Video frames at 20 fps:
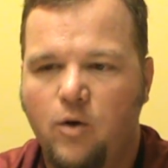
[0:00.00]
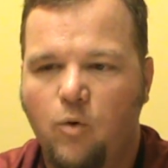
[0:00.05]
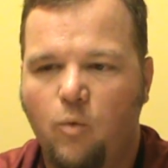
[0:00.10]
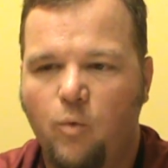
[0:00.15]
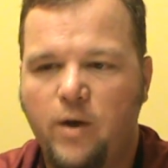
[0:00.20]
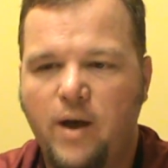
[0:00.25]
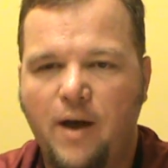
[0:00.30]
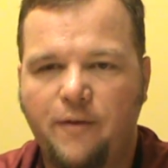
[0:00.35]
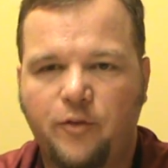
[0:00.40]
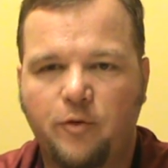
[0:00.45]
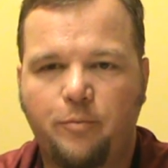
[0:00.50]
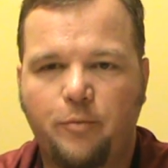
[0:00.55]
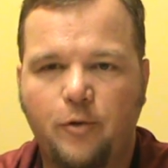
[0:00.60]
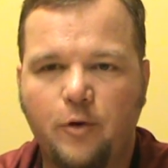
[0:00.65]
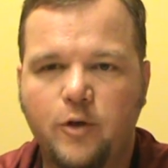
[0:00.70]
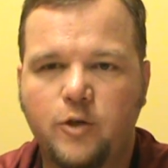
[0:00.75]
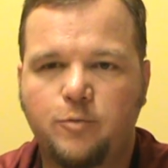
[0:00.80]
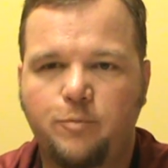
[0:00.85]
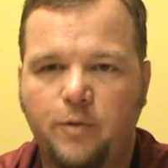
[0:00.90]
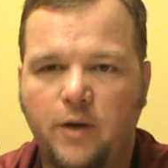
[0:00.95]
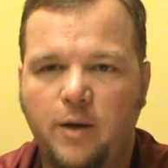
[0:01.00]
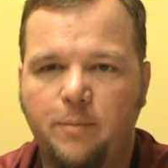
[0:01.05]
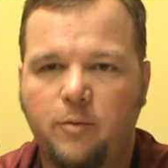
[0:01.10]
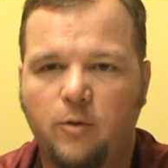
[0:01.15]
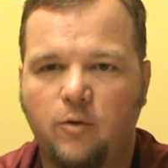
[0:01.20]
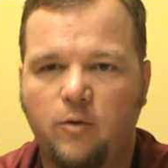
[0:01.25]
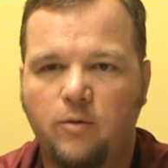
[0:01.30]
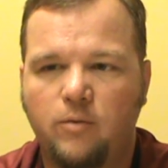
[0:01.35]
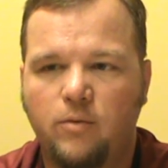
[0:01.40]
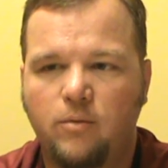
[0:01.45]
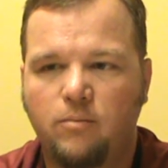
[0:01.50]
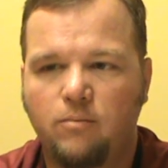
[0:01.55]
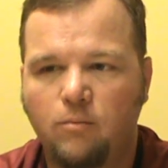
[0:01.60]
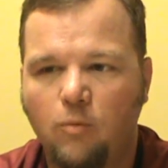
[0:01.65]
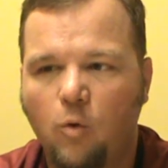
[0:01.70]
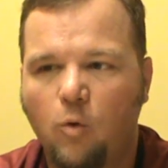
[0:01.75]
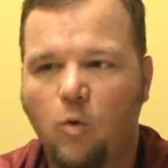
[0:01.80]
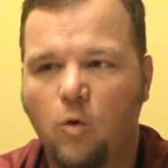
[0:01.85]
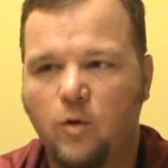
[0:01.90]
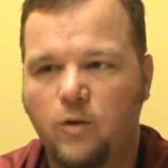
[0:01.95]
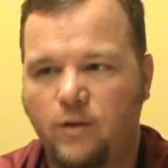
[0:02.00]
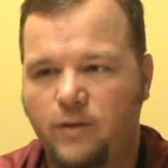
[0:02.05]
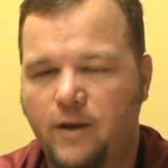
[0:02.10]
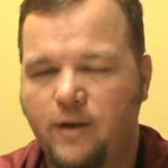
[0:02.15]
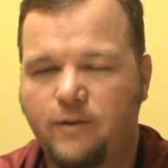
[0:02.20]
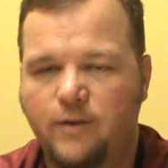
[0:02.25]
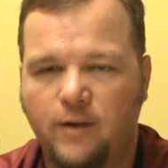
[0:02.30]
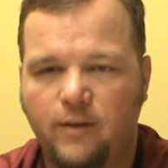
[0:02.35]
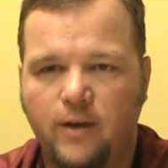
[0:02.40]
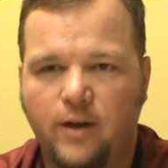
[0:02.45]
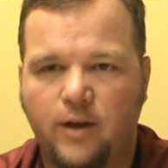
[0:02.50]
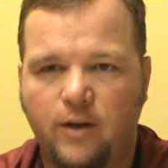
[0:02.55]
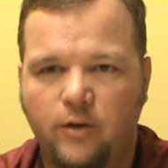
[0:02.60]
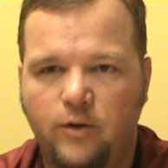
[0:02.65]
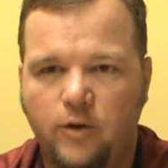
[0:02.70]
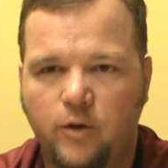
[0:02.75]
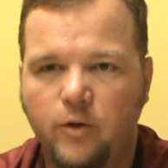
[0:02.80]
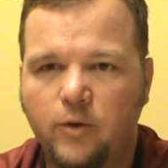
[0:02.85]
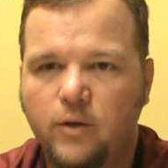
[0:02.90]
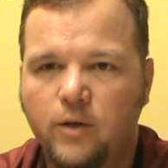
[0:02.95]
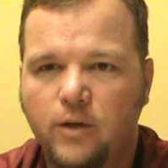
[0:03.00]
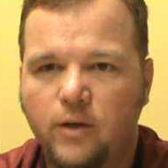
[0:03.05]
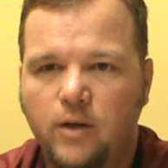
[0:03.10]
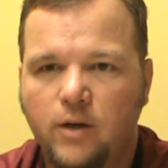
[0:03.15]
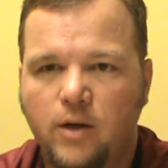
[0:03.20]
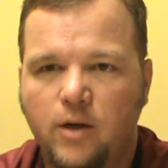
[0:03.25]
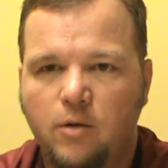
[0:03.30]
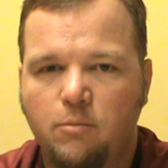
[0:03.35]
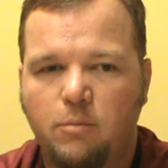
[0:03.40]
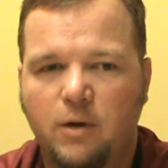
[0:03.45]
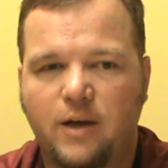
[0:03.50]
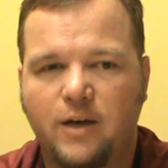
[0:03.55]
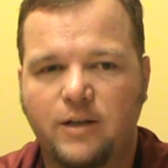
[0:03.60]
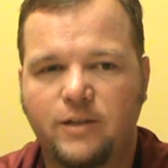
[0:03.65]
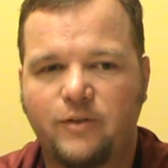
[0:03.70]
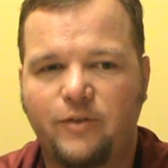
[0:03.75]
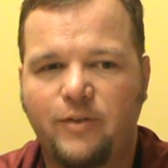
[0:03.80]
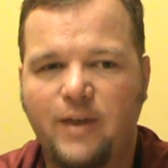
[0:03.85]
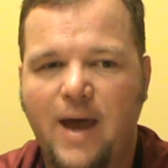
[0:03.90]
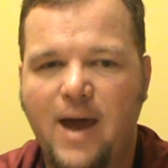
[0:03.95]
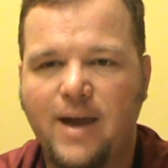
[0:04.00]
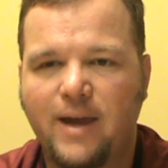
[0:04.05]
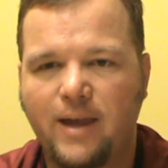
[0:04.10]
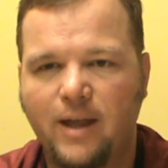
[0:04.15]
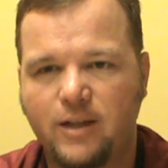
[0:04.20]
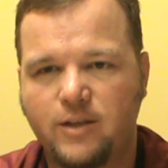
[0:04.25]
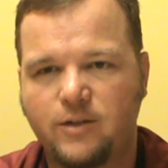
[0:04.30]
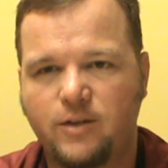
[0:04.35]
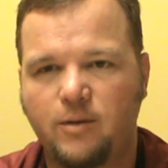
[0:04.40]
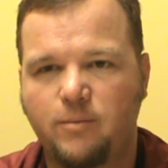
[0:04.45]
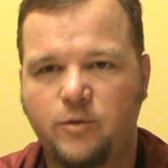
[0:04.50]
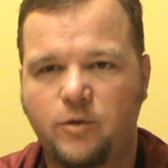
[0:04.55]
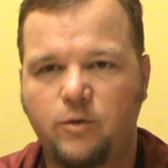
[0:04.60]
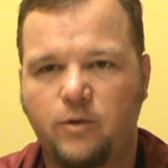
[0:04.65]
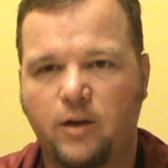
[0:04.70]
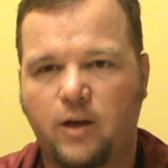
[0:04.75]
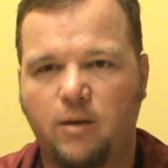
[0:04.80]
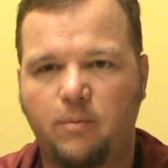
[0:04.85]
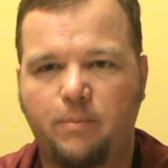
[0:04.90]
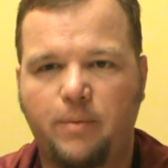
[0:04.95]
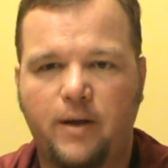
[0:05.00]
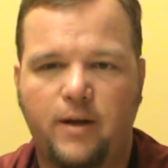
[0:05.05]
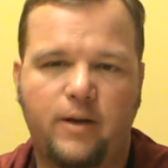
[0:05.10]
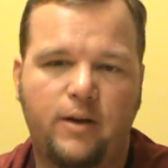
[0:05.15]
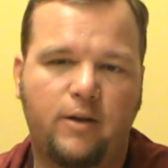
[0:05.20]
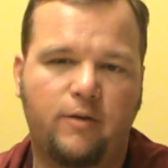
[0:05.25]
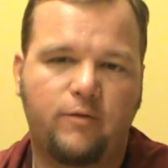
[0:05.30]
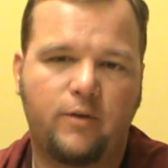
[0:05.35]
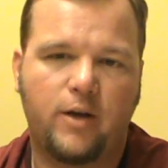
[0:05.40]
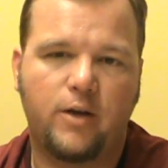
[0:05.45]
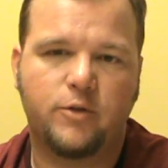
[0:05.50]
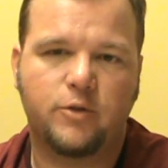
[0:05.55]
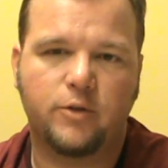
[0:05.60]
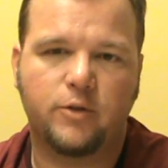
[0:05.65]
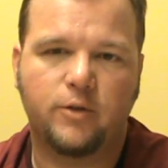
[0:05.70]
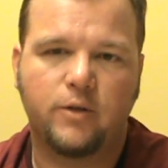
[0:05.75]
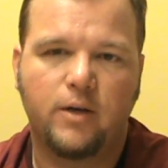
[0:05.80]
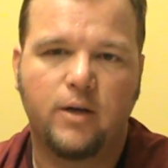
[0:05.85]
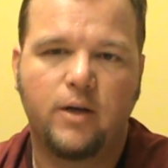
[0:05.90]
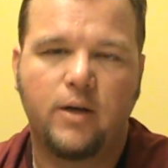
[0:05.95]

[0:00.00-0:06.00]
We have to push people more than they think they can do, because that gets them to the competitive nature.